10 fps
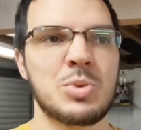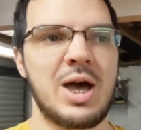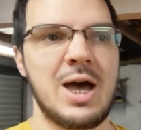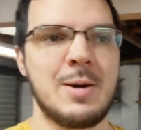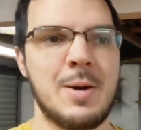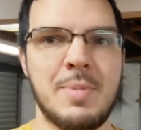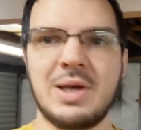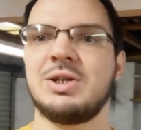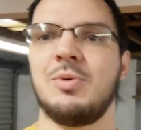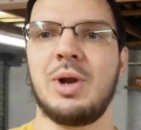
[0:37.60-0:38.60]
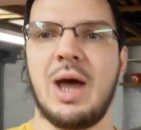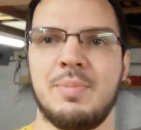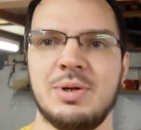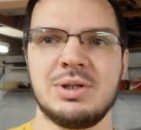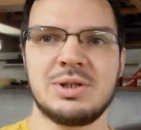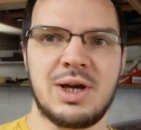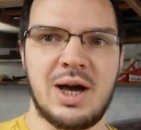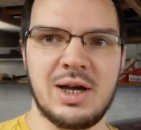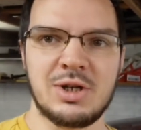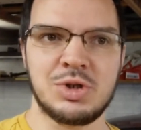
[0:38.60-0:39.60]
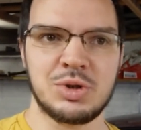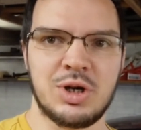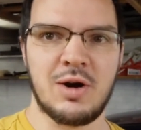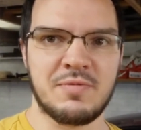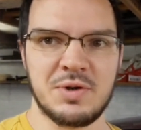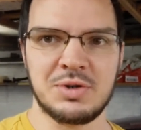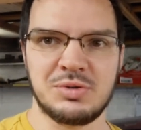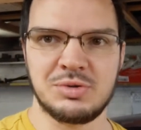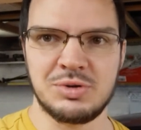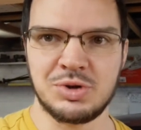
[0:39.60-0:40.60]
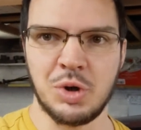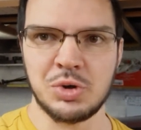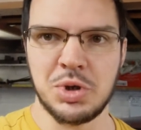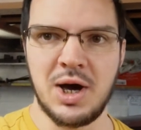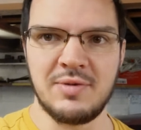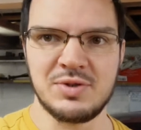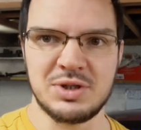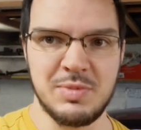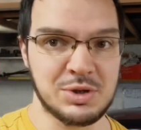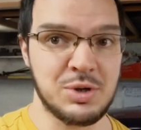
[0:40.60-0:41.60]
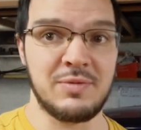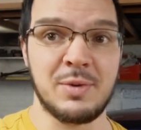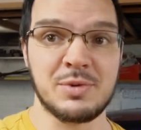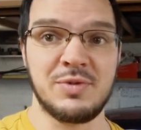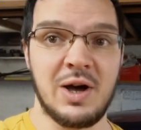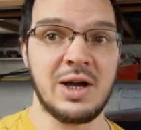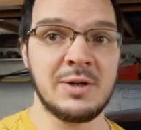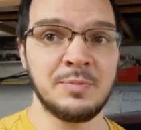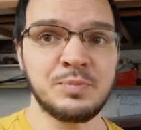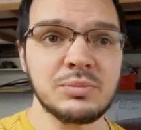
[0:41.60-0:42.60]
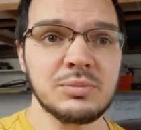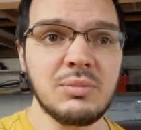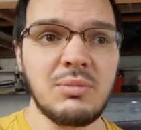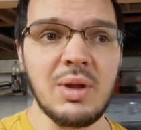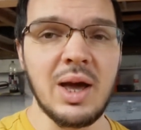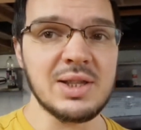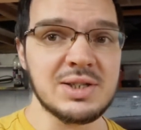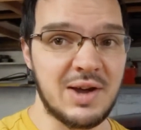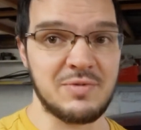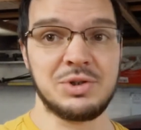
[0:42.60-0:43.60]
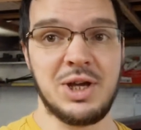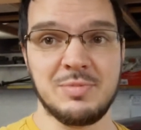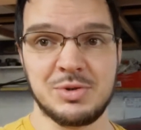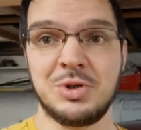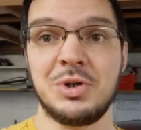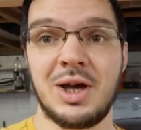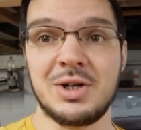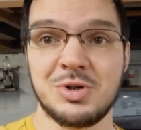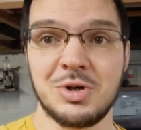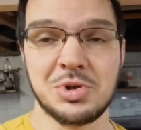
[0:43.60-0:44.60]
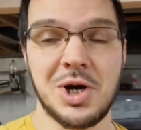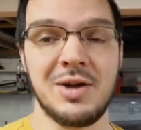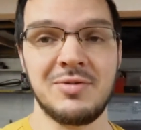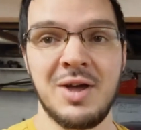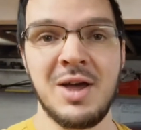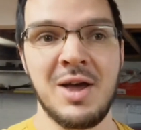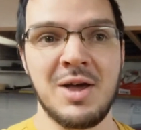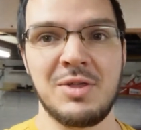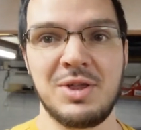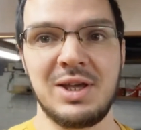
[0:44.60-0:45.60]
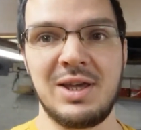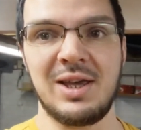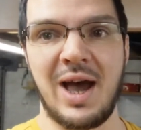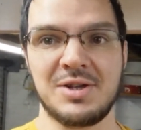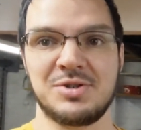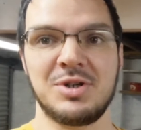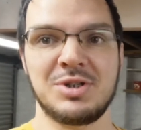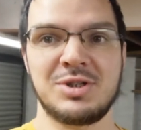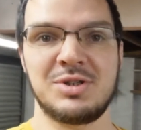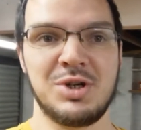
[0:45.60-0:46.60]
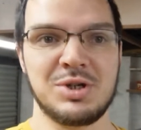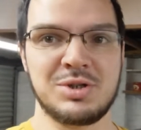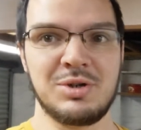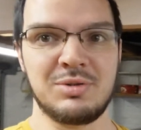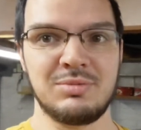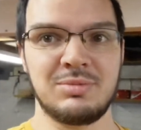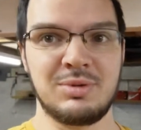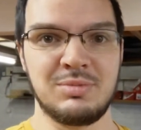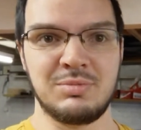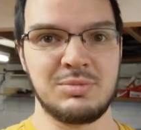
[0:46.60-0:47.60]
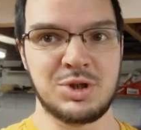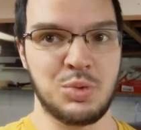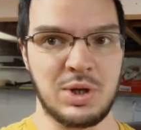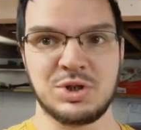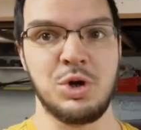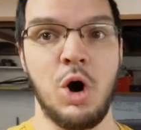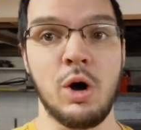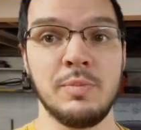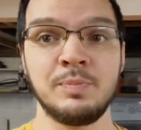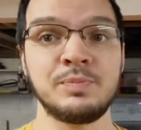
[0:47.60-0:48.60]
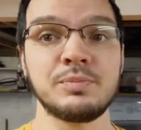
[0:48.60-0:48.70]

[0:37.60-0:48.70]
And basically what happened, I took the car for a short drive just to make sure everything was fine, and several times through that short drive the hazards just switched on